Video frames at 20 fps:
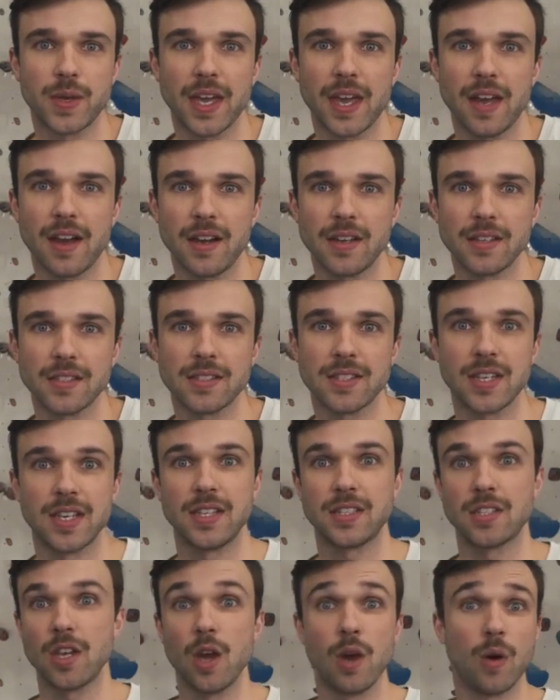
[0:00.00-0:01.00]
we get asked
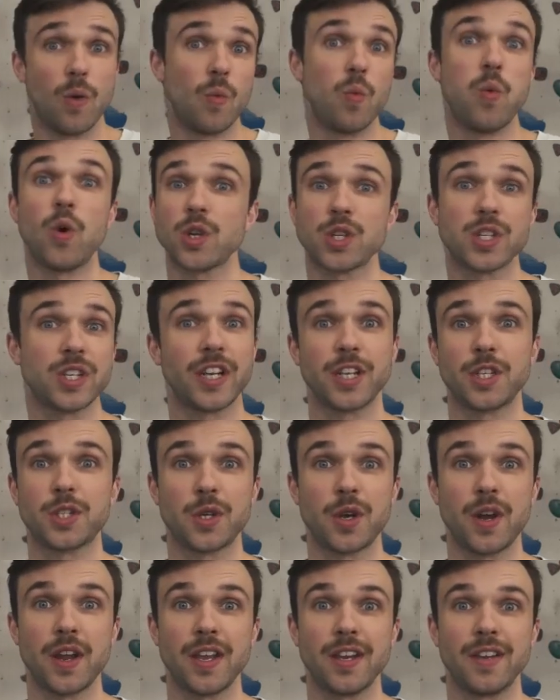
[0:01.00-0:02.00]
is what shall I
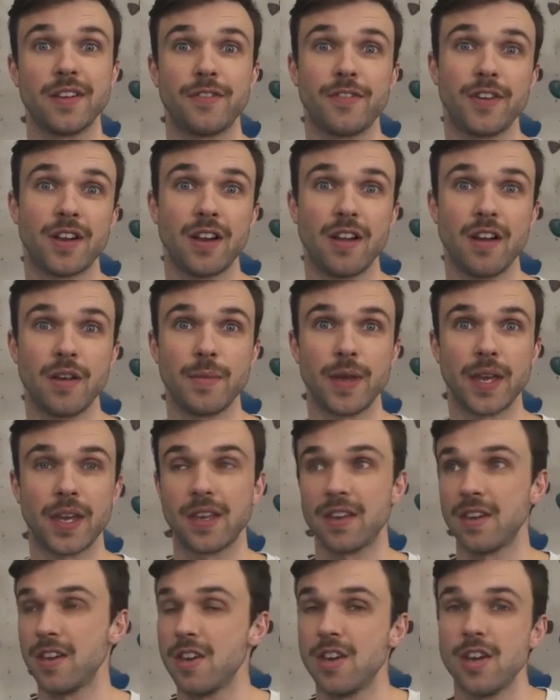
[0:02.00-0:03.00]
train for climbing?
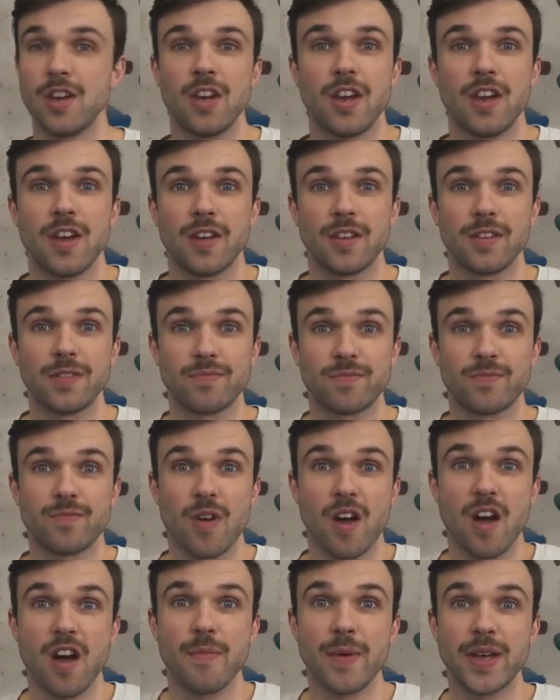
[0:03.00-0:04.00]

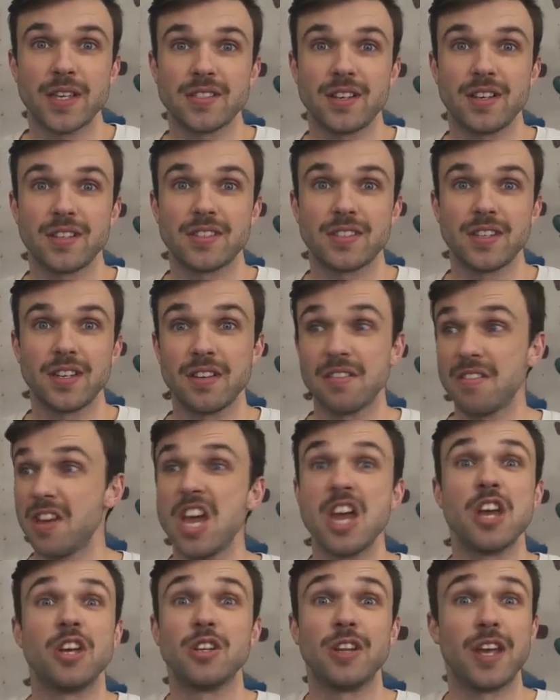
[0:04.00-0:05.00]
Our best answer,
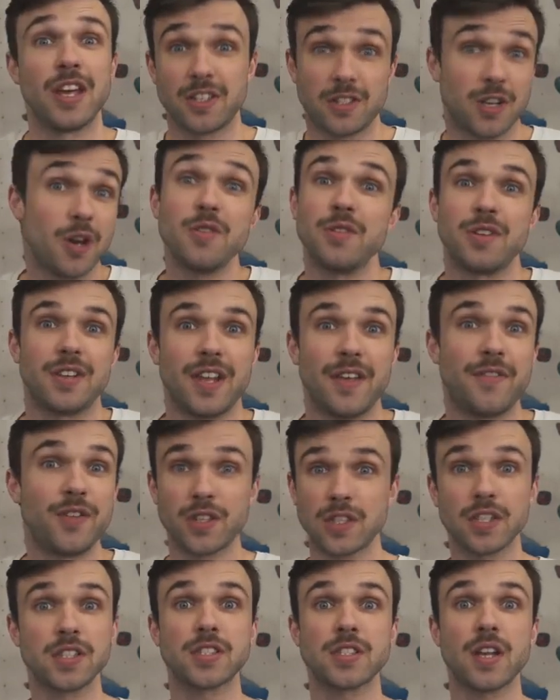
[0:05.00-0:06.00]
don't. If
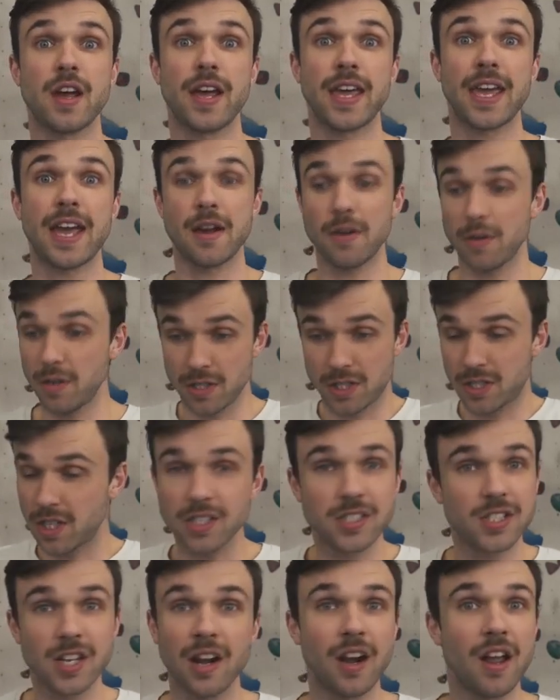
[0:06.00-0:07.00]
you're just starting out, just